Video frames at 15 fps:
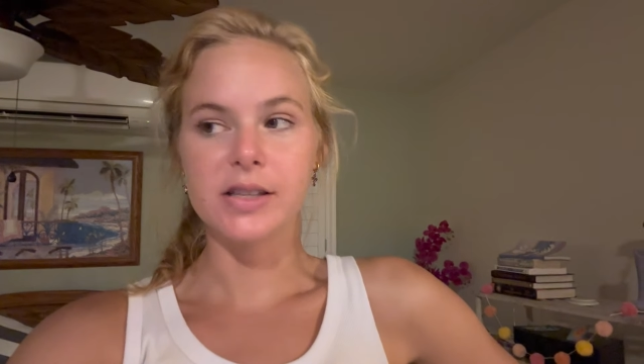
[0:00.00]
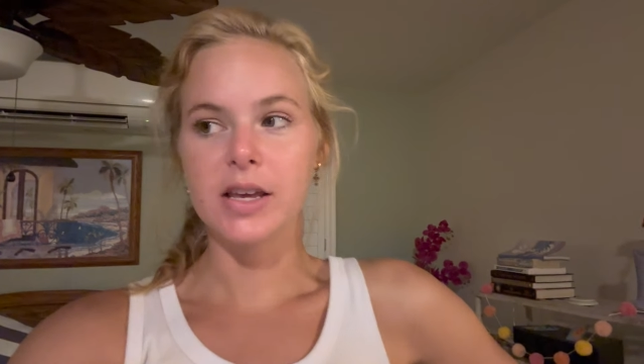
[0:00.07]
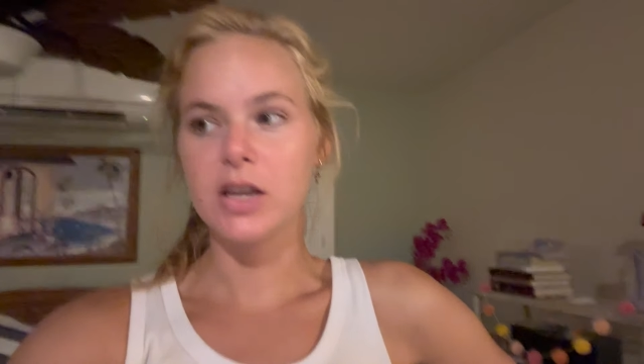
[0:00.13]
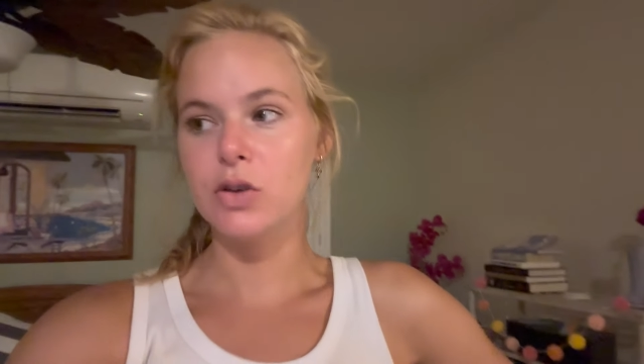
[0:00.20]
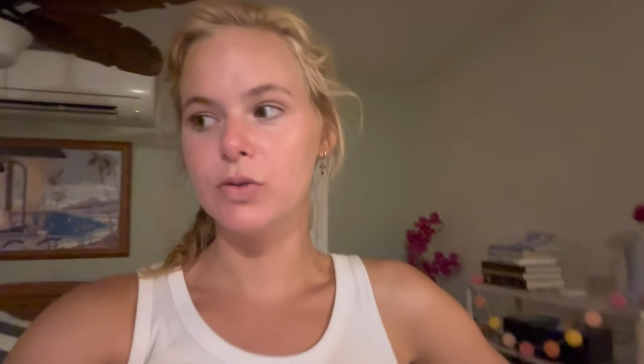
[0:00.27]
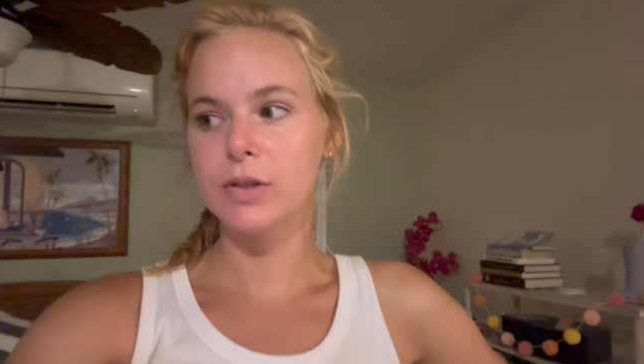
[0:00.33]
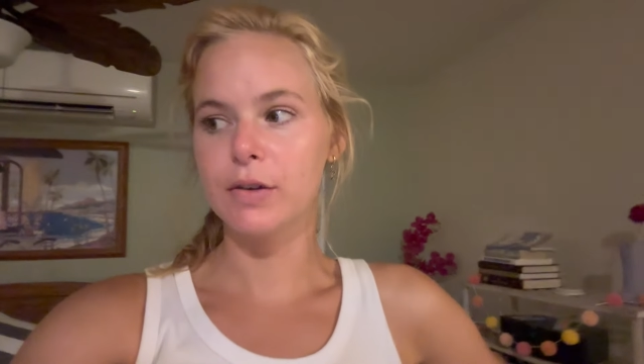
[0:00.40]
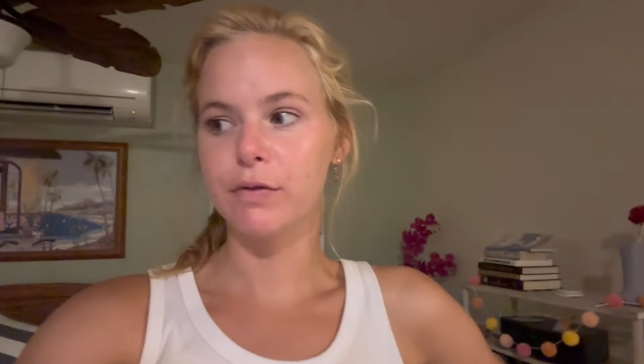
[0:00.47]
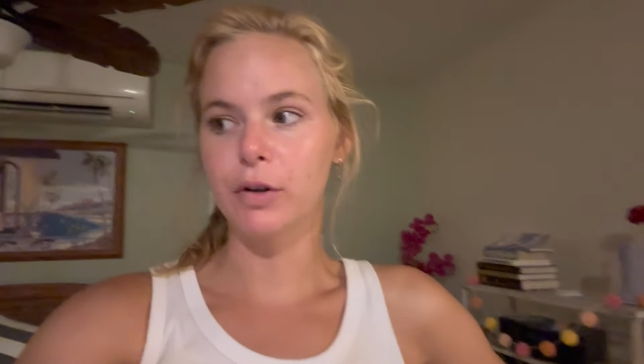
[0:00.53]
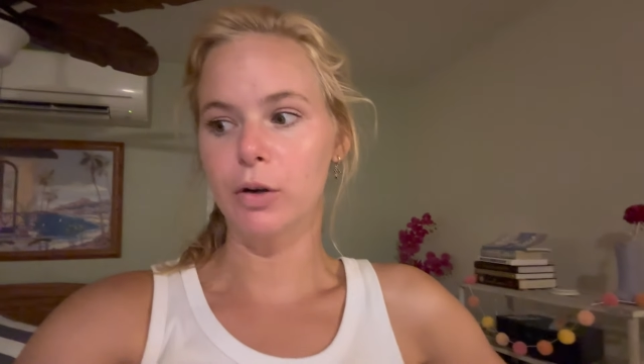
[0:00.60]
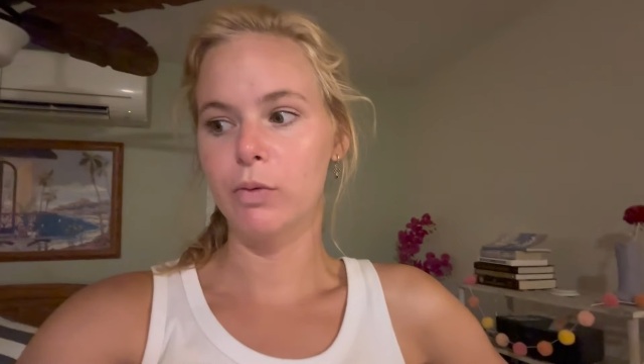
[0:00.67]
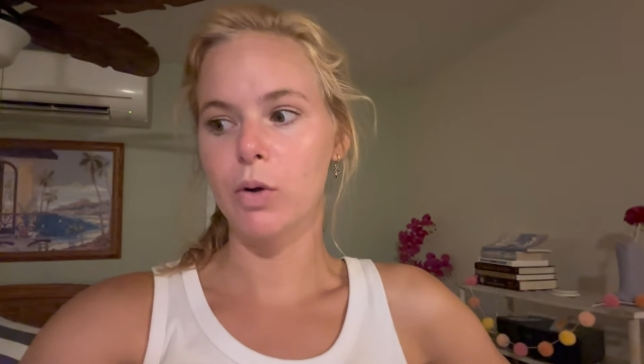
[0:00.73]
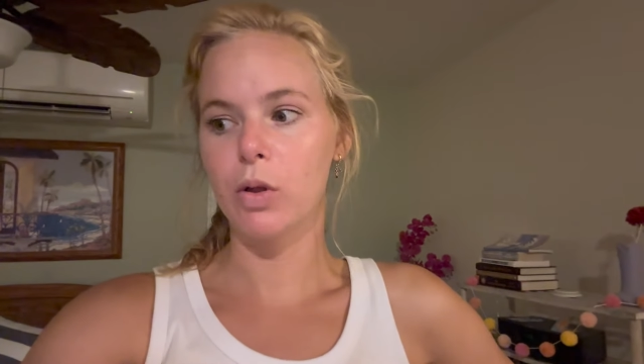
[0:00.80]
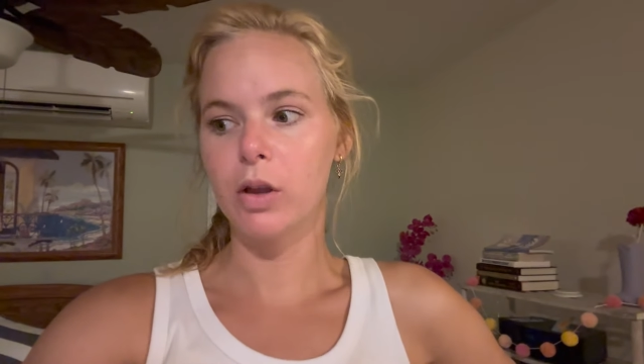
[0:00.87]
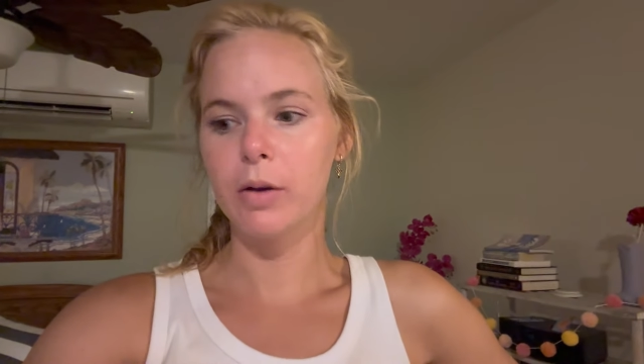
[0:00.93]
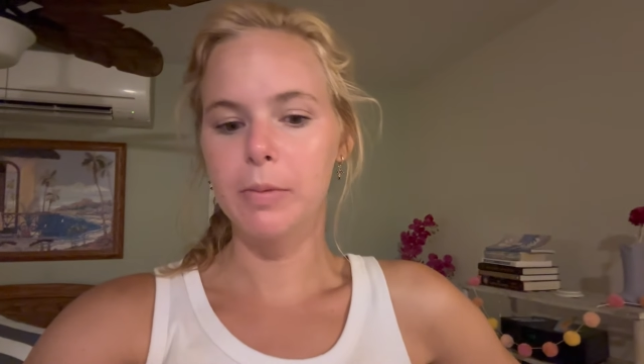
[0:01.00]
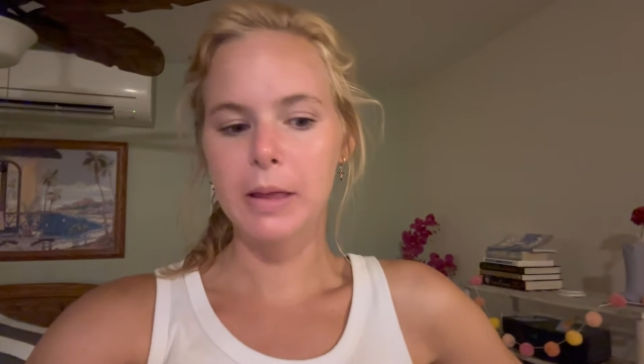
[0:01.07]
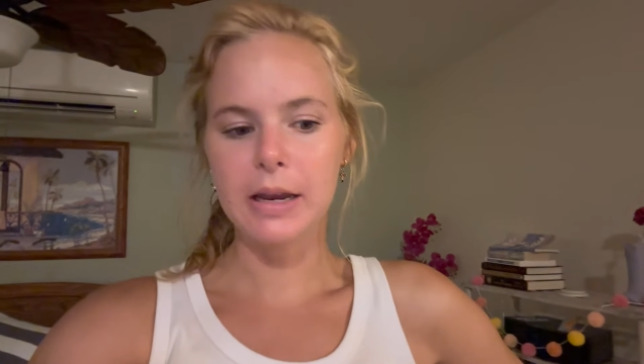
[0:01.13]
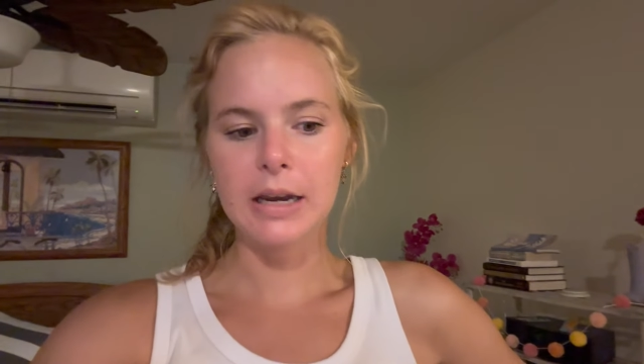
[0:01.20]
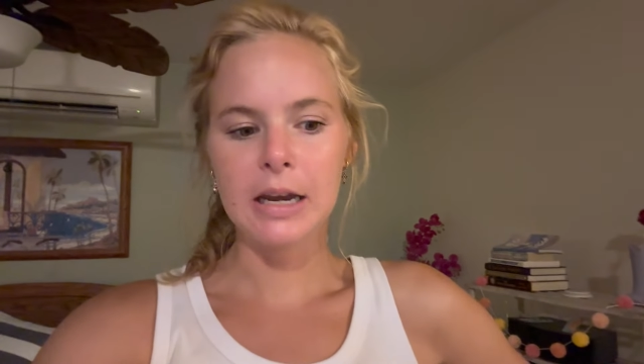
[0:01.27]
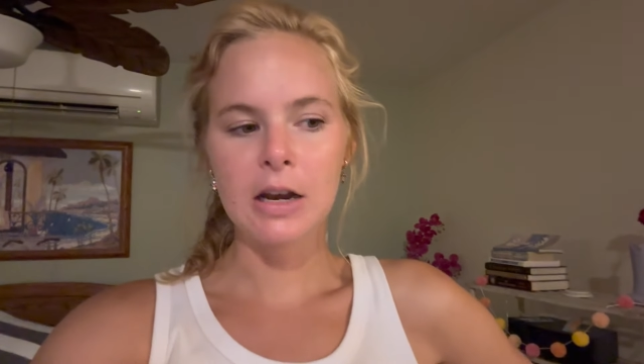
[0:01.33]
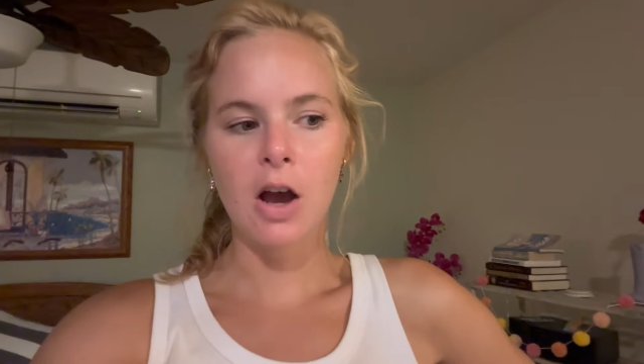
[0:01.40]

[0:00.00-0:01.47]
they use it for rollerblading,